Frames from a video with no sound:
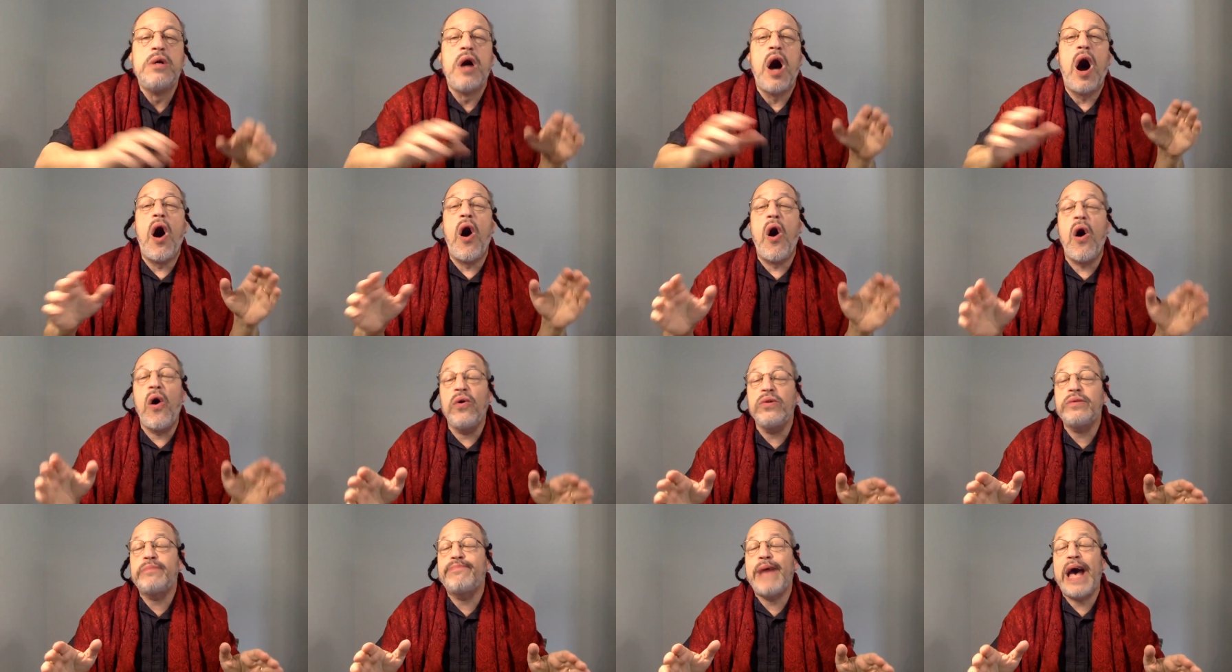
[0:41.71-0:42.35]

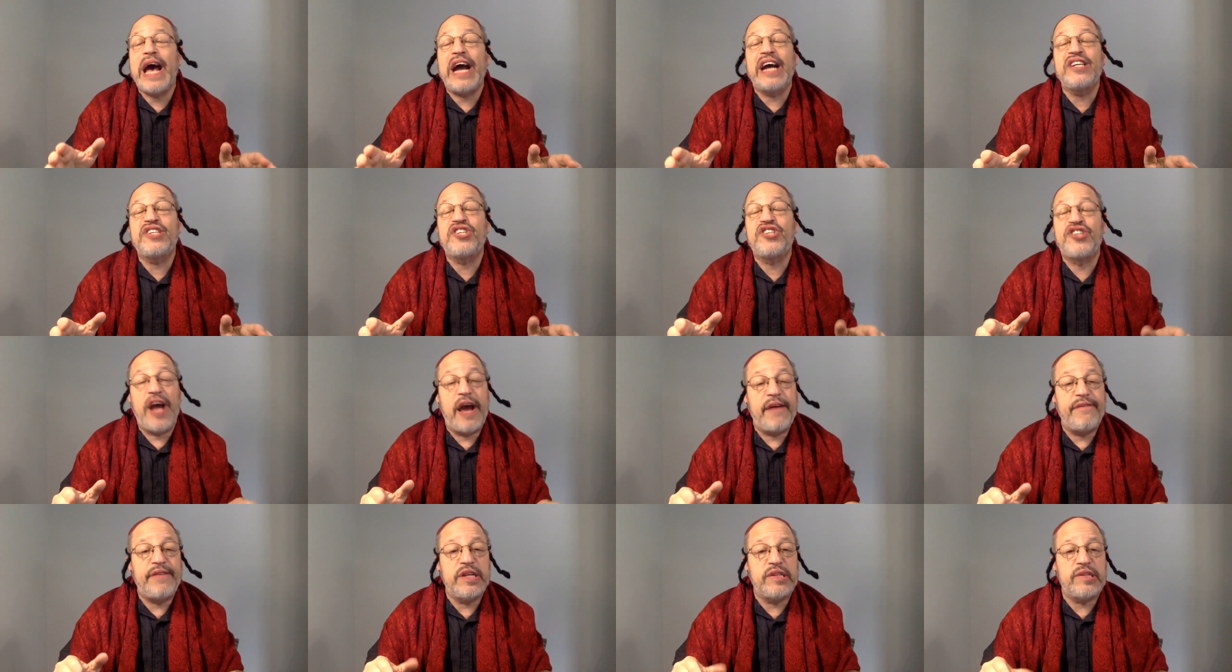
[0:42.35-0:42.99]
Old
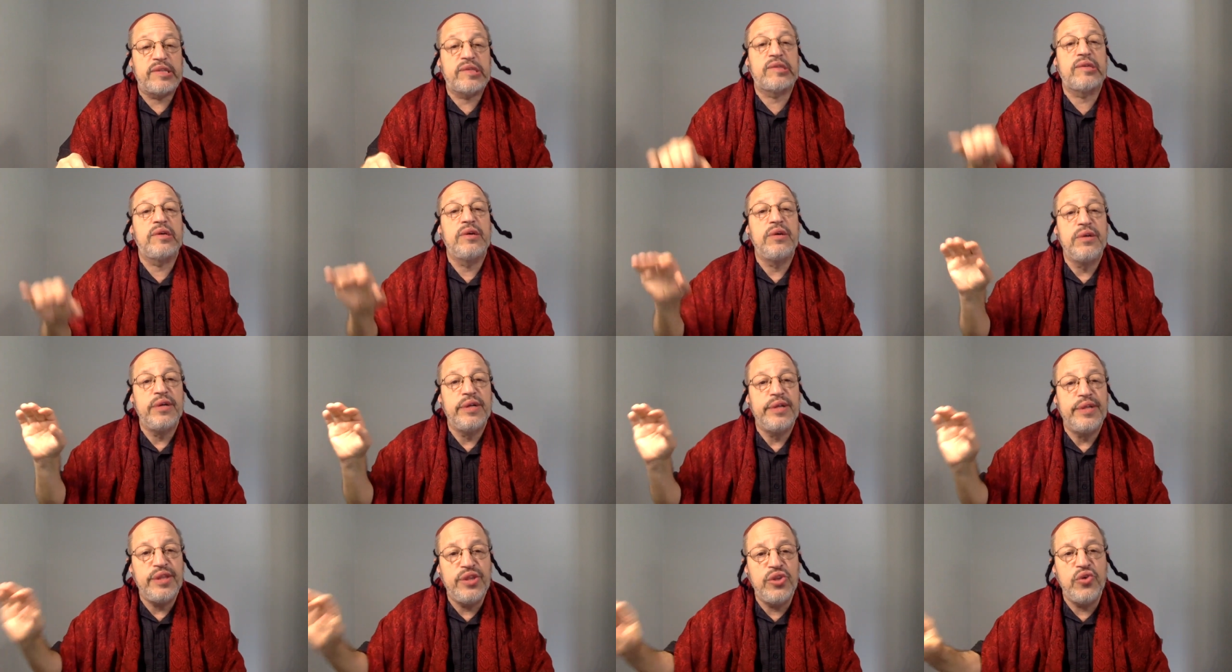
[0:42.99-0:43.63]
Manischewitz,
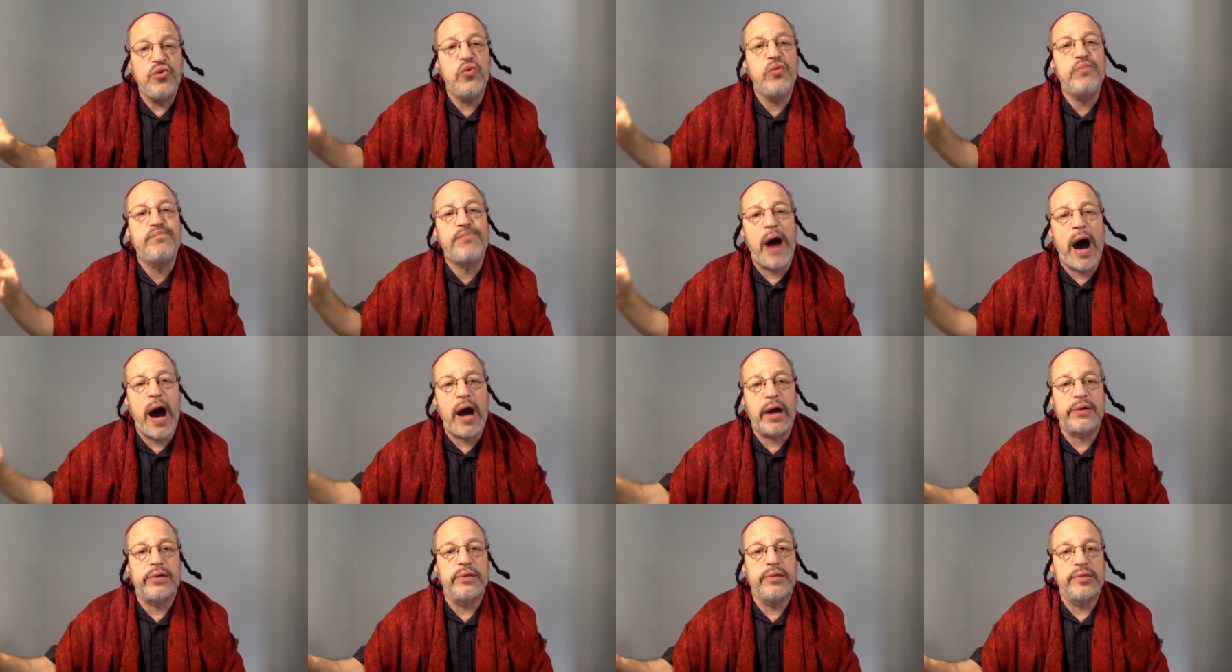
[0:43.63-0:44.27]
new
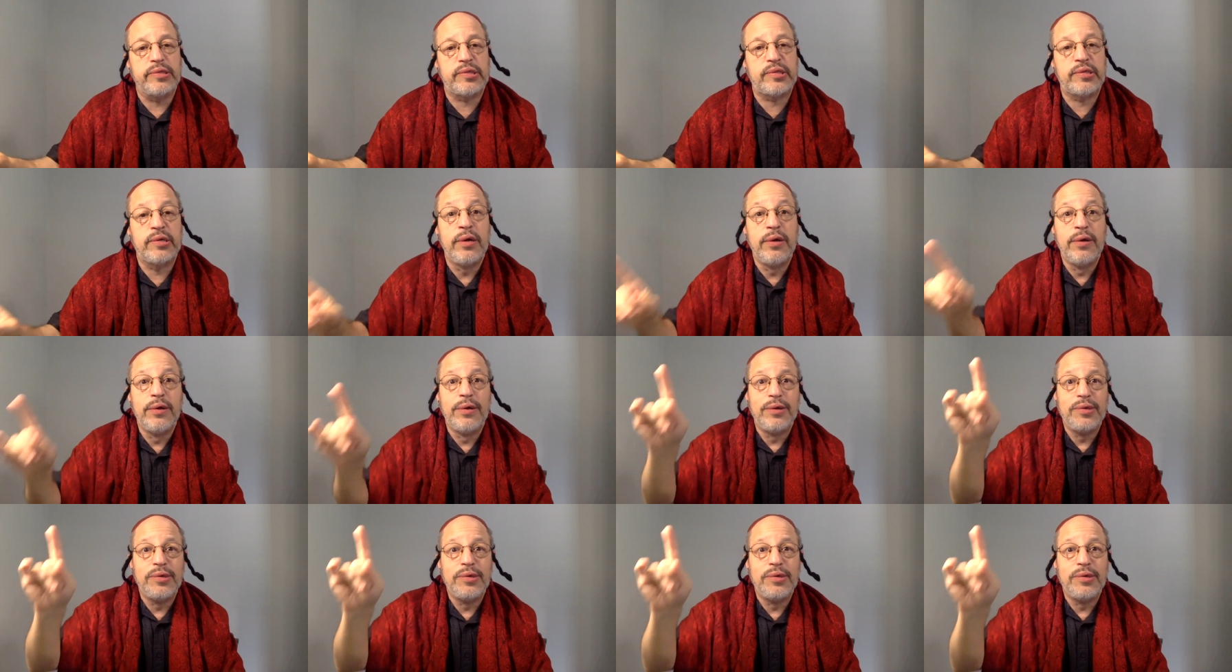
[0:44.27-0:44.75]
bottles.